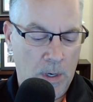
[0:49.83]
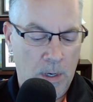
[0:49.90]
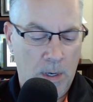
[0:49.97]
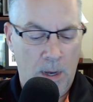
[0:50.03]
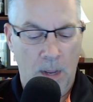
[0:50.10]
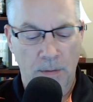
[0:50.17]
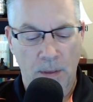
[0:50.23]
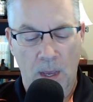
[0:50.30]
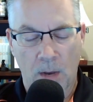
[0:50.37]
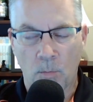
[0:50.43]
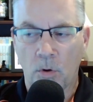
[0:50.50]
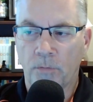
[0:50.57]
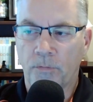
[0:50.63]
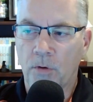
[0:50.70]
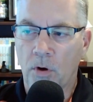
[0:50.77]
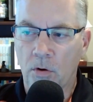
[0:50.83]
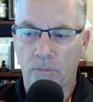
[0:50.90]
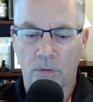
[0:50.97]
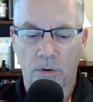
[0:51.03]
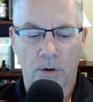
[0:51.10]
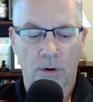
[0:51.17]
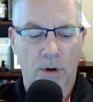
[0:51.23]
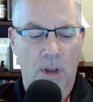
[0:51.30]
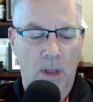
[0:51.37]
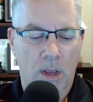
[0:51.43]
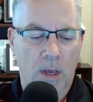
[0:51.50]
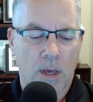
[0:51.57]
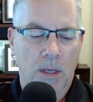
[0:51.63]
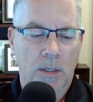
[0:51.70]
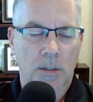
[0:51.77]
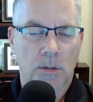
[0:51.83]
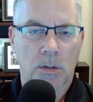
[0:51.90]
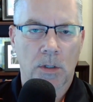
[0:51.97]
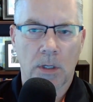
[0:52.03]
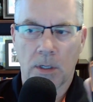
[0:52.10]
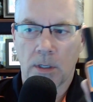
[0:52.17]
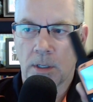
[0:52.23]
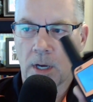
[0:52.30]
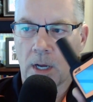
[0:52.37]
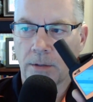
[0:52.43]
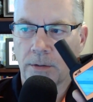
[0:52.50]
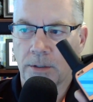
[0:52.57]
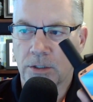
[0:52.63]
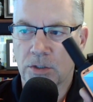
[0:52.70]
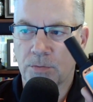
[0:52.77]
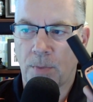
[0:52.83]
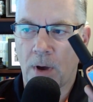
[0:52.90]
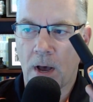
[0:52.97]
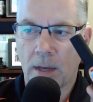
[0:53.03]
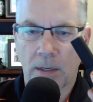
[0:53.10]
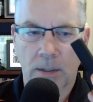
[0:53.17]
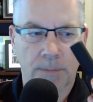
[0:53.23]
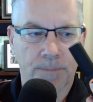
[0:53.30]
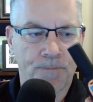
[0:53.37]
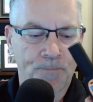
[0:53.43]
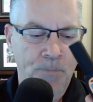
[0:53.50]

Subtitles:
I then moved over and got the Spot